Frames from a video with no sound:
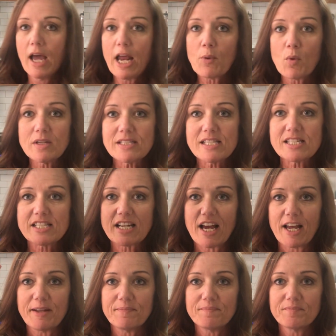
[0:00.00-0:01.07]
And once it's
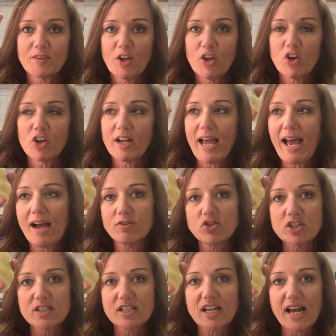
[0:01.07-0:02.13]
done, you're gonna have
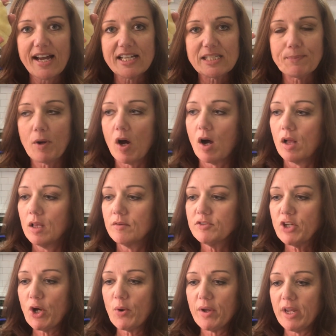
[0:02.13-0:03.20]
just a nice ball of
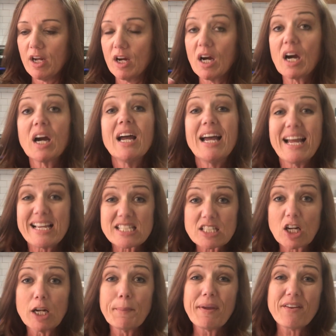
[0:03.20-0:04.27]
dough here. It's
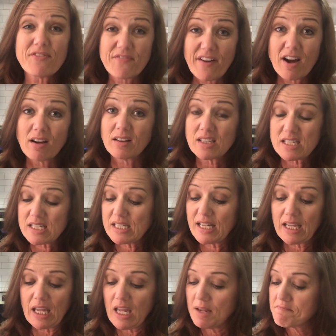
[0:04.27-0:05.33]
gonna be fairly
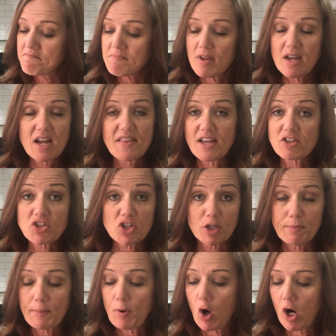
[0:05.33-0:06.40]
sticky, and that's just
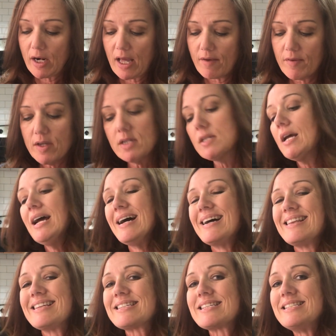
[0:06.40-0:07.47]
gonna be part of it.
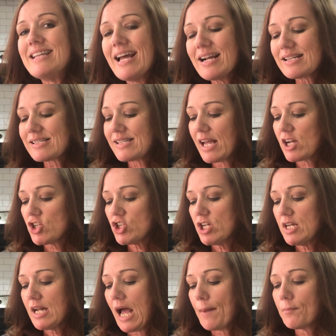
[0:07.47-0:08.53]
This next
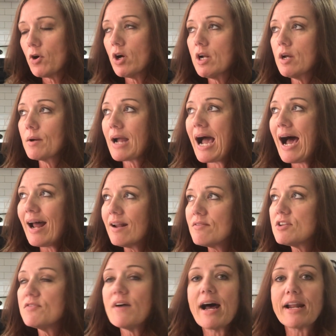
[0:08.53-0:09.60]
section, I'm gonna kind
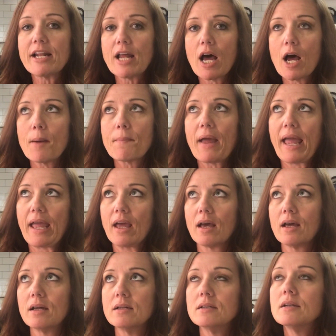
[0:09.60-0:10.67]
of divide it up
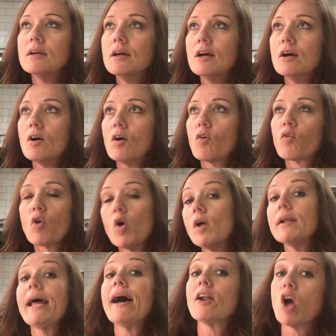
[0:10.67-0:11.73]
and roll
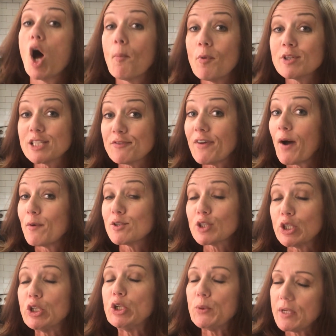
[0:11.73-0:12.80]
it out almost if I was
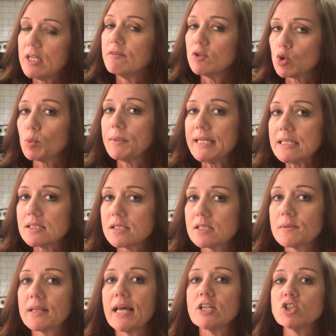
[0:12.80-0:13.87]
gonna do individual pizzas,
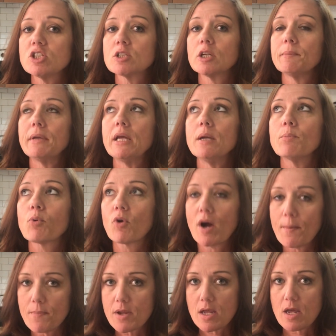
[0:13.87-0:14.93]
but that's just gonna be
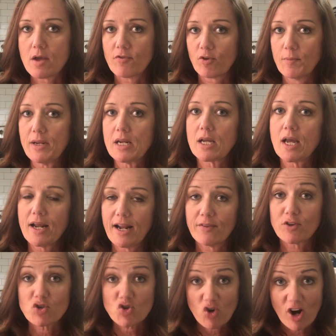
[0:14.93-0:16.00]
prepping it for me to cut
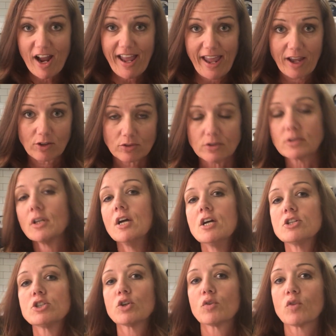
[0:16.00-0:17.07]
out the triangles
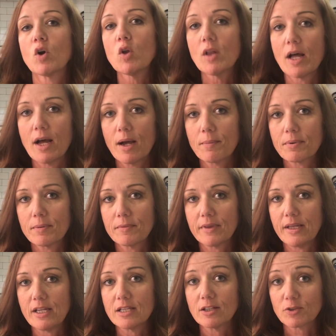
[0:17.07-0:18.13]
to roll up
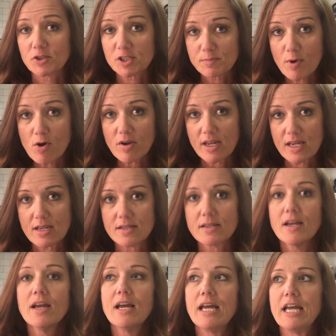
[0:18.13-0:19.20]
the little smokies
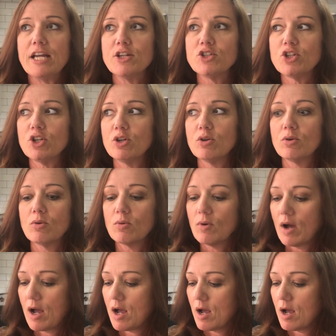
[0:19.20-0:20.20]
into